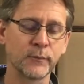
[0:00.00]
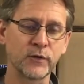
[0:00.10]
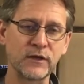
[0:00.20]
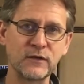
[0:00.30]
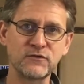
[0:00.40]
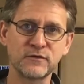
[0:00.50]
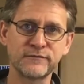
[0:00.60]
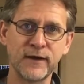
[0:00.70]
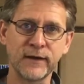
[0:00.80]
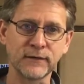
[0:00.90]
Pretty easy to
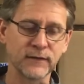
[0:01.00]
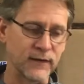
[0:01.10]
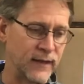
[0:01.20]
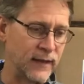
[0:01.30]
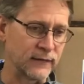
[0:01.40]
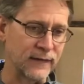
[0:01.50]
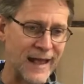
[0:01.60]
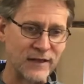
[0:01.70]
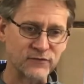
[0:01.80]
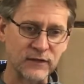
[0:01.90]
find. And
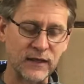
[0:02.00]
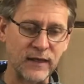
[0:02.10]
lastly,